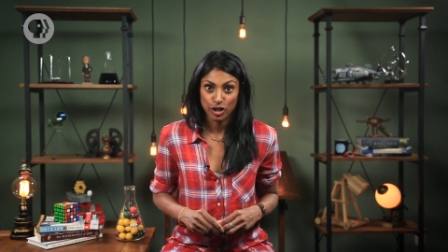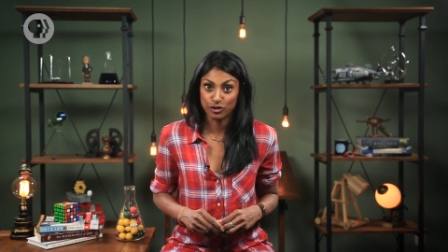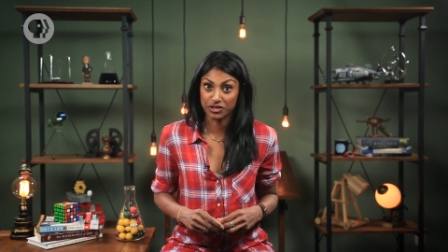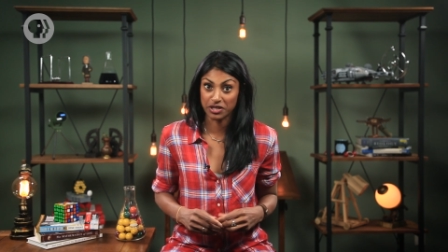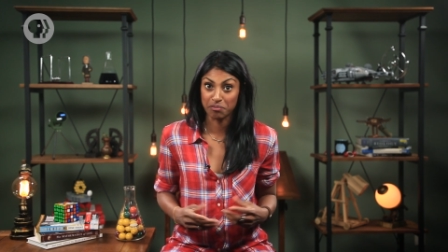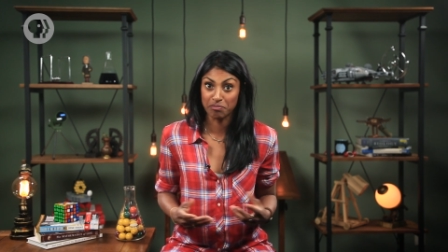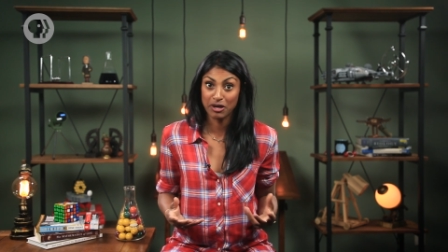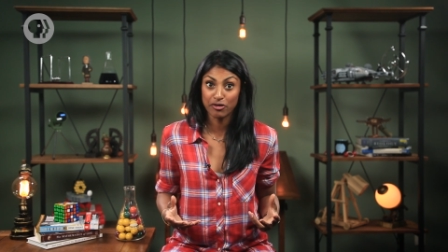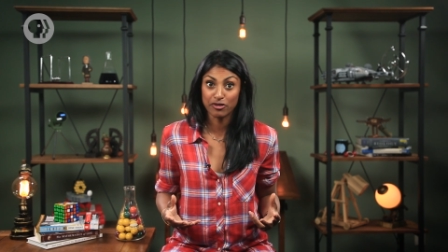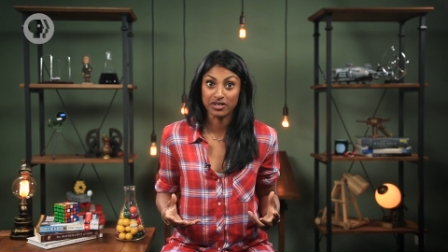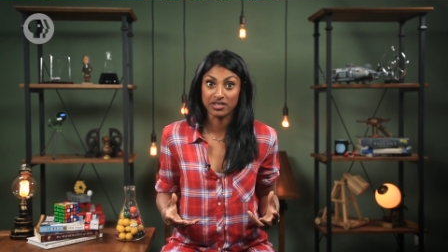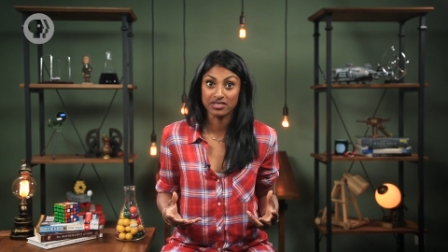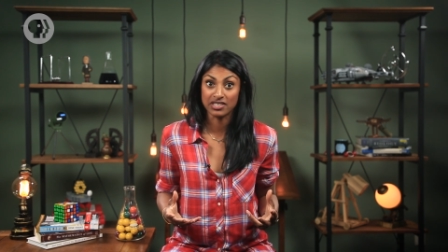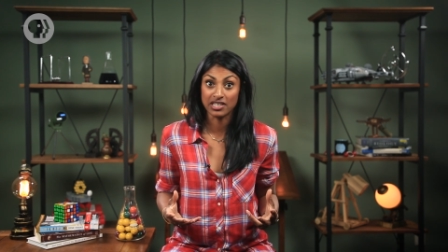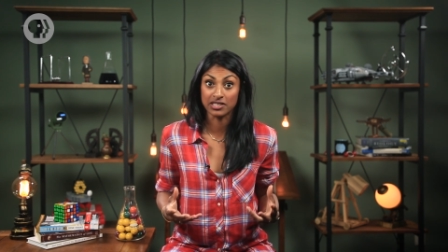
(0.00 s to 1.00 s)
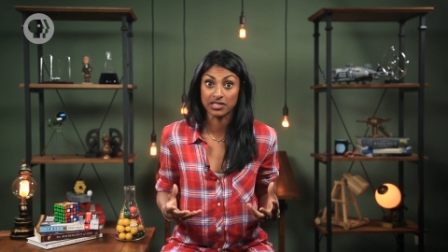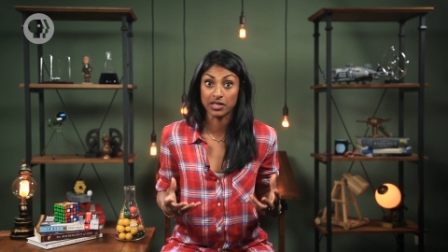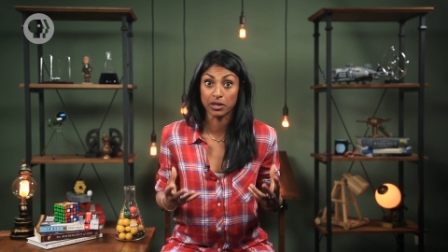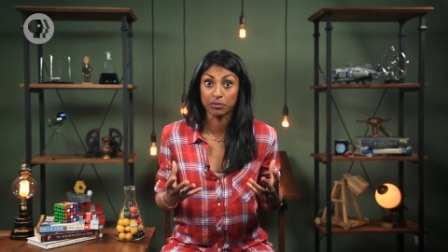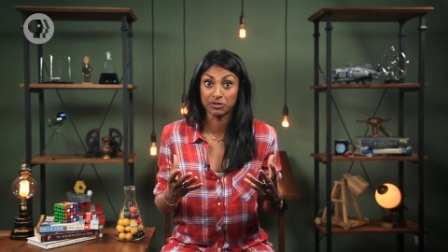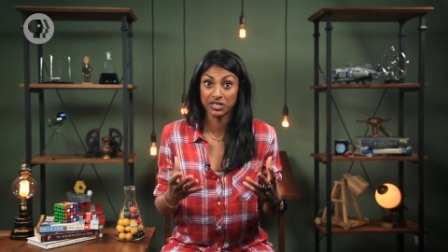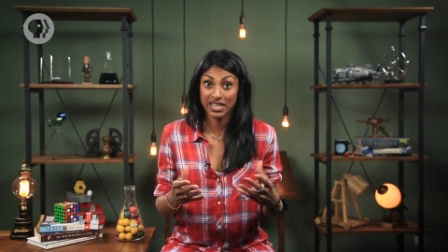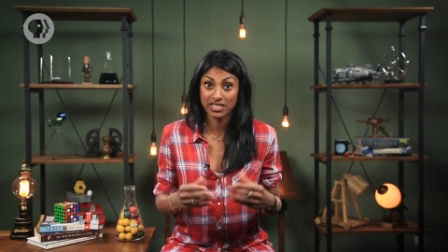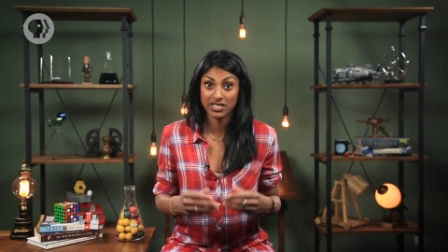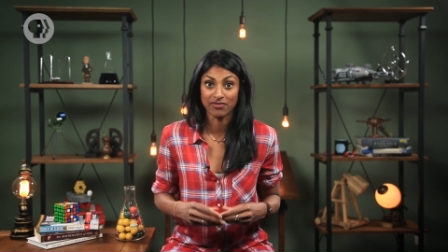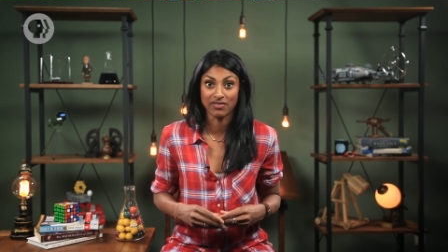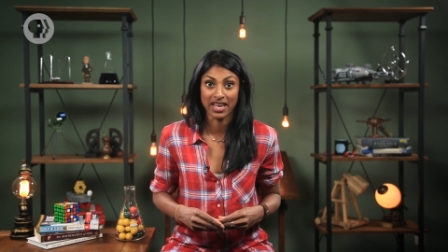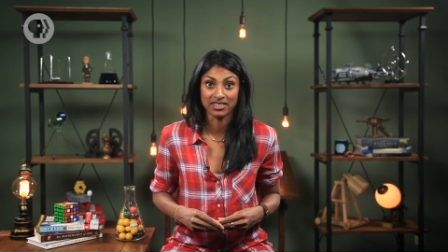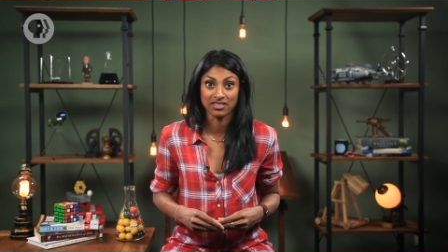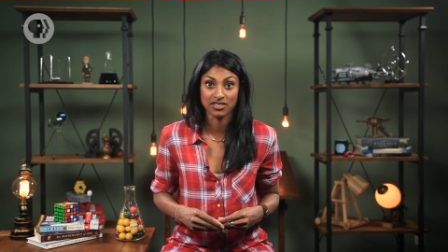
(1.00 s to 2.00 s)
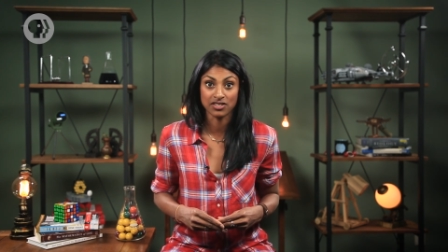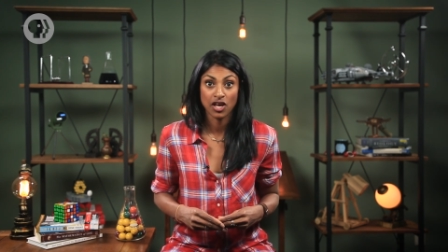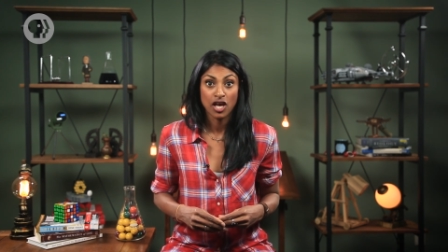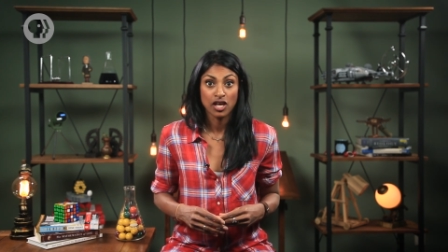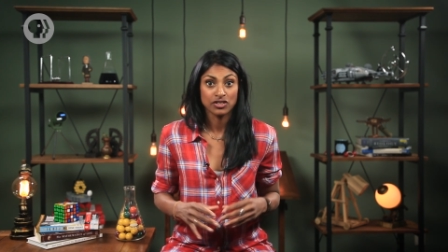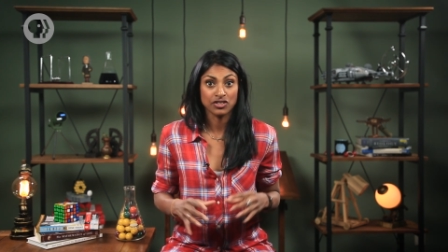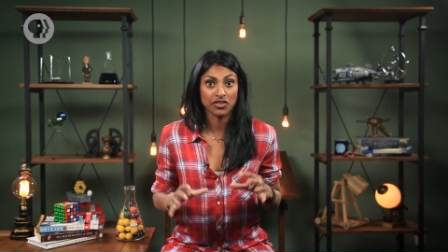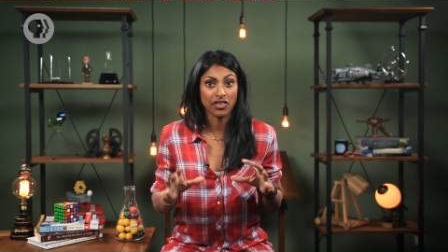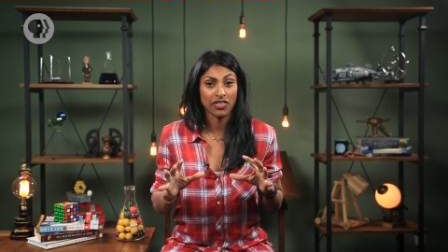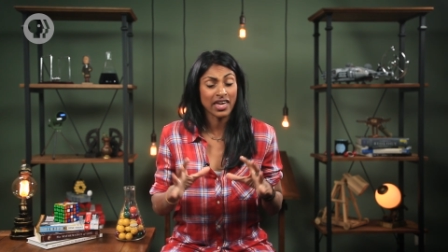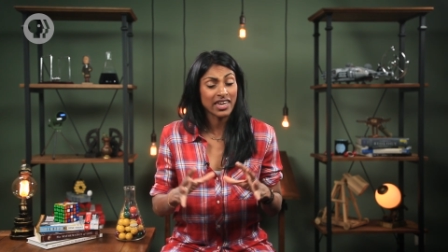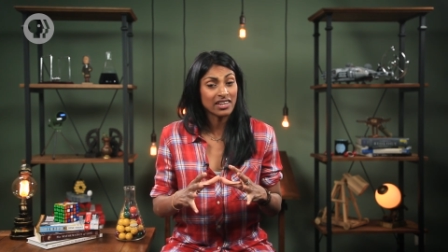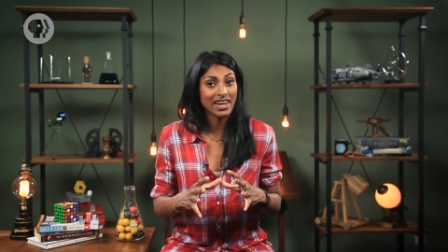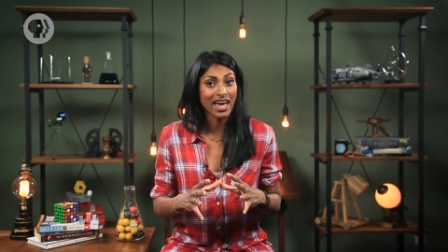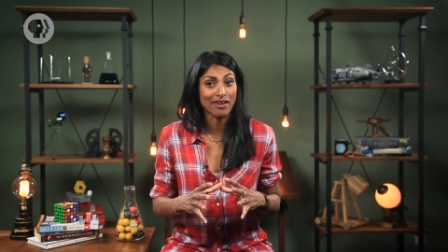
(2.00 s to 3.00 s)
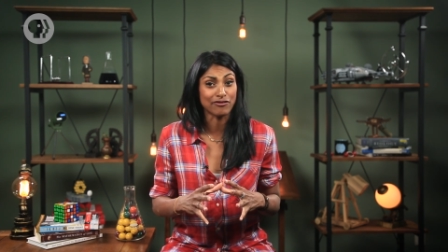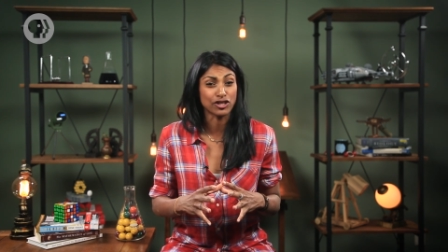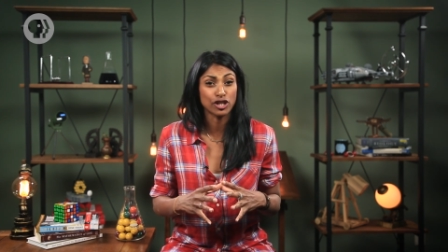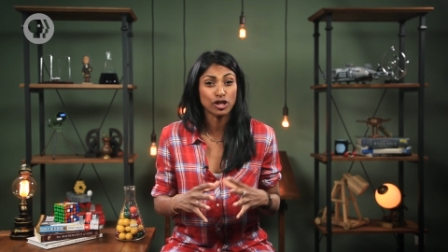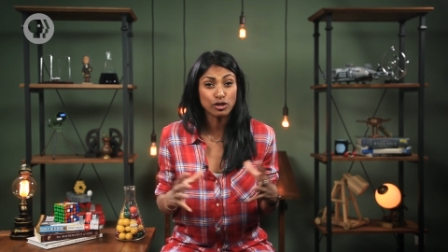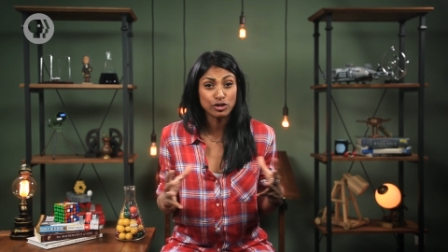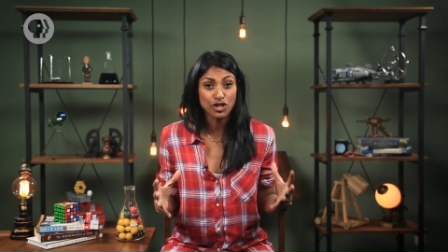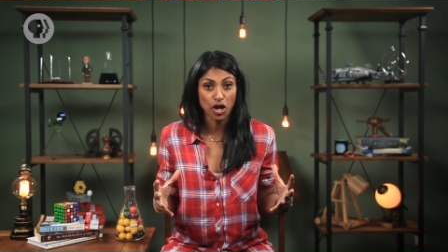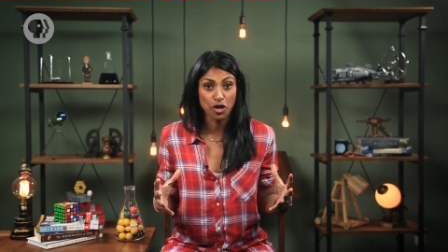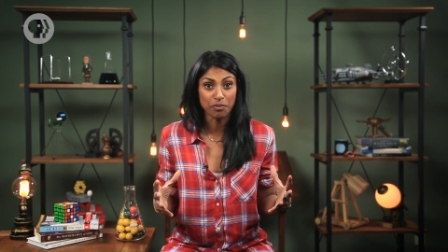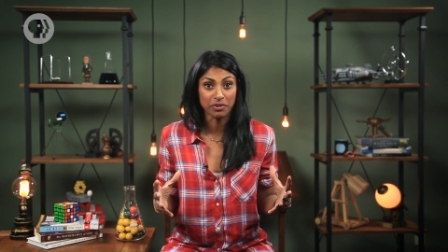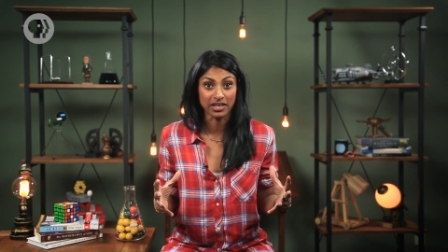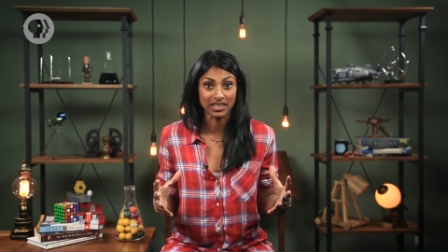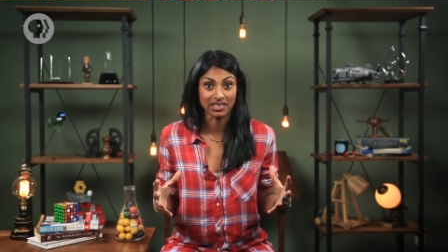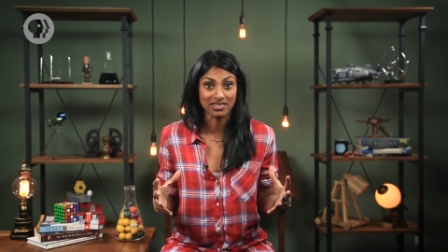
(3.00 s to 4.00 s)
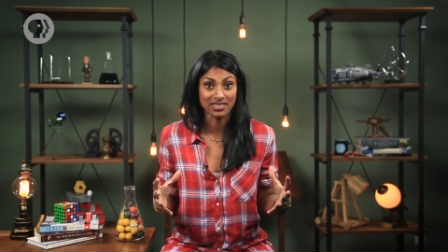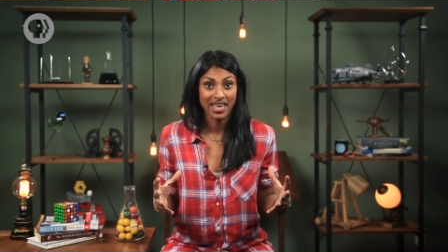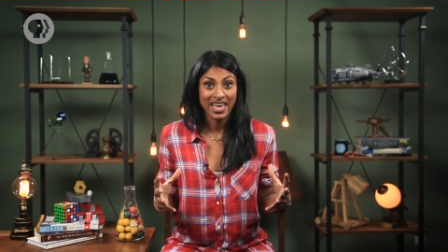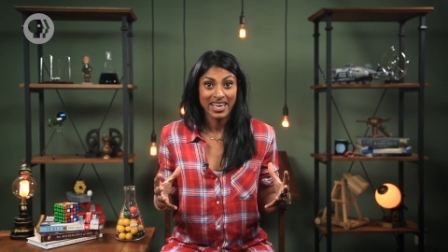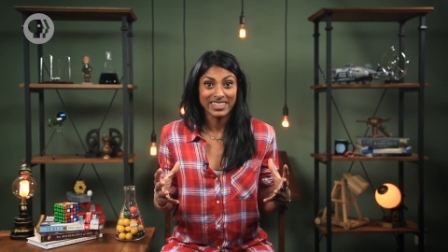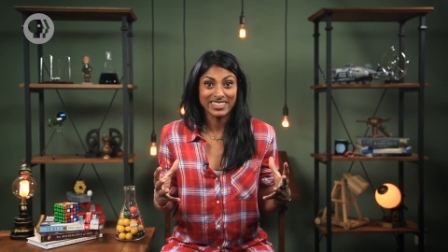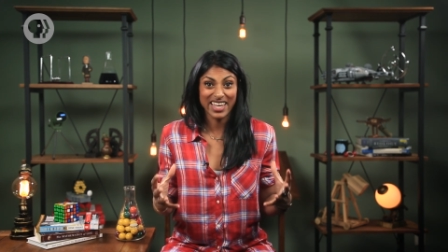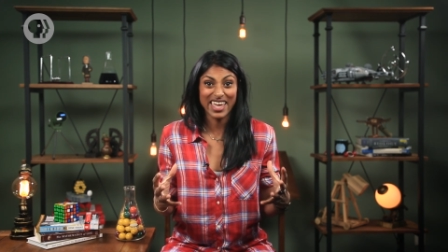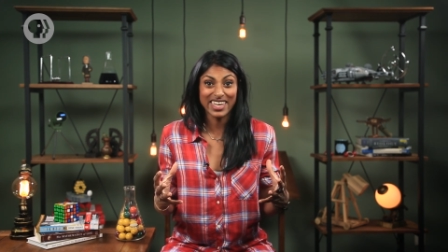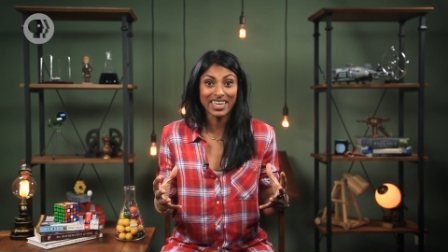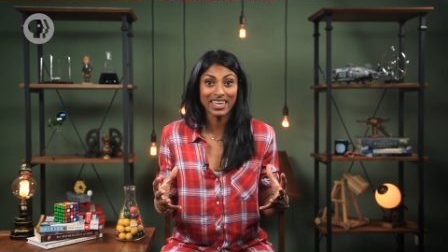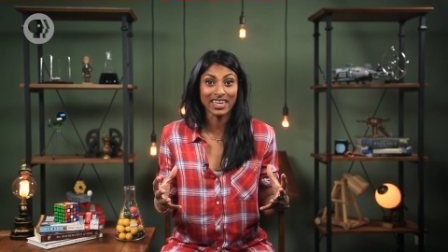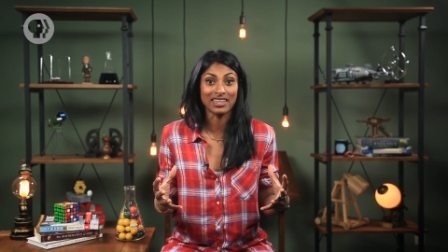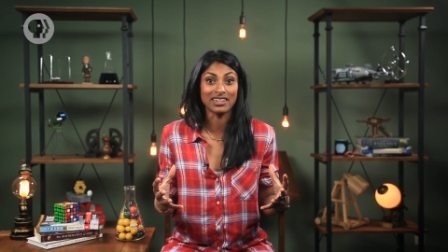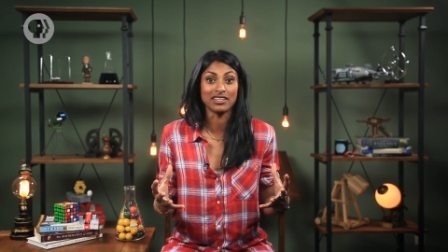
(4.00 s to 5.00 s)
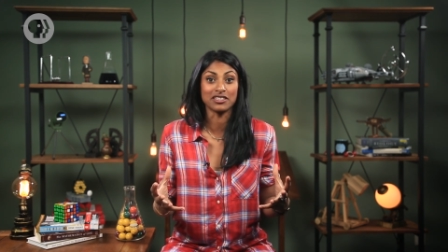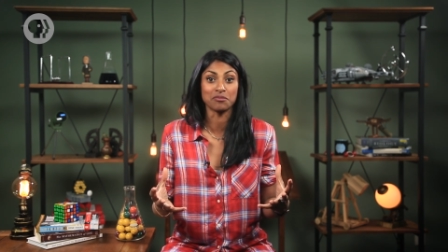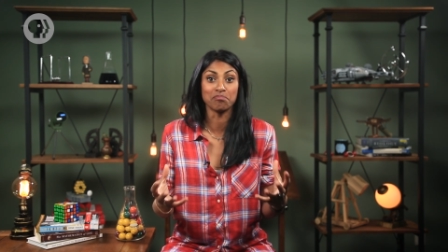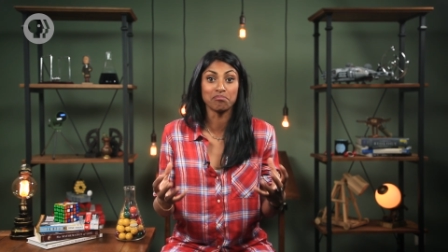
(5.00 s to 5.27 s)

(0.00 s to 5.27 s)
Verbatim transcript: using mirror mirrors as the objective lens so that they can have huge openings, taking in as